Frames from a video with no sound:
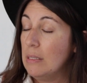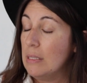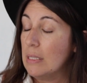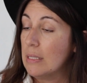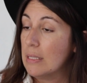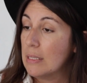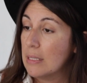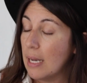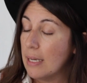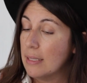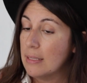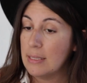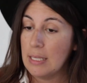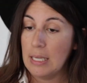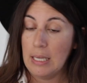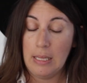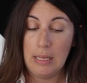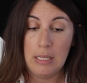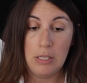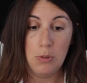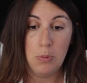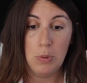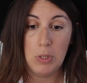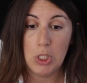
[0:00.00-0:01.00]

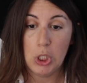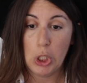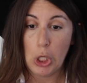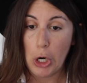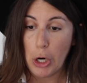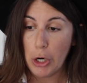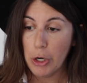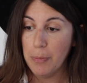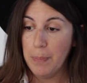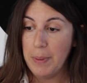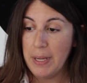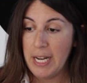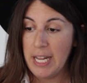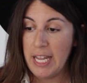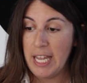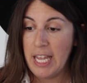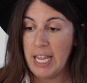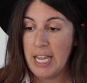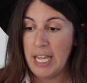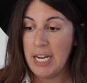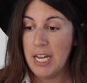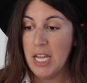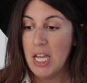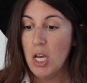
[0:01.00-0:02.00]
disgusting. This was
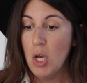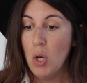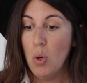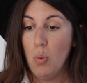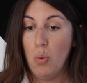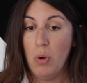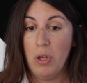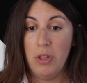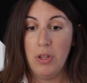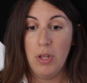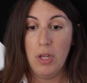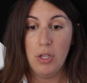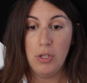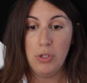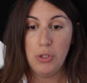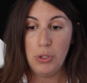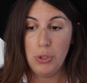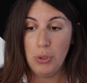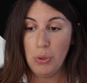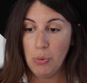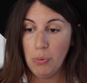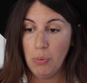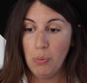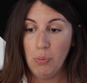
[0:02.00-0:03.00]
carpeted with
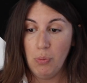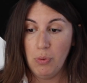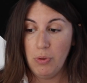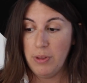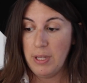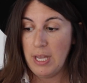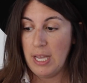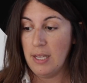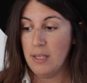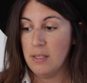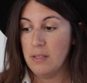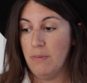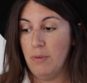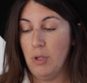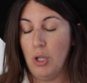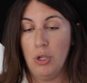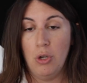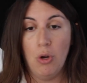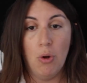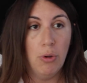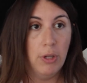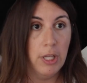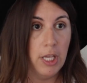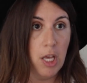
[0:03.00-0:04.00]
2 things of
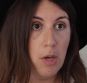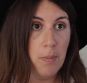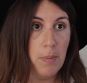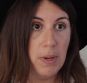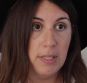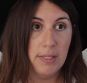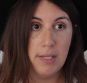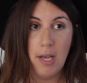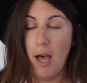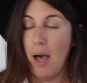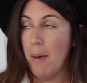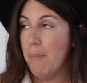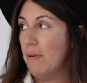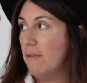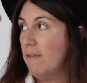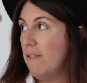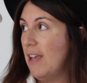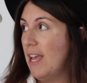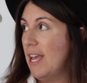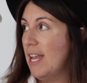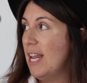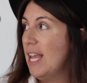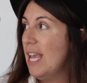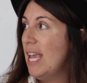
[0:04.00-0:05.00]
linoleum on top of
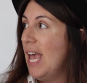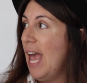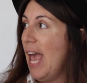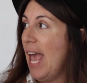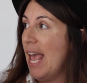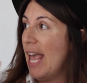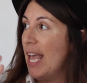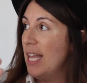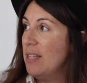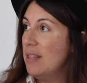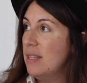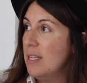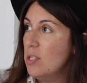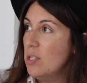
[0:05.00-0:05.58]
it, and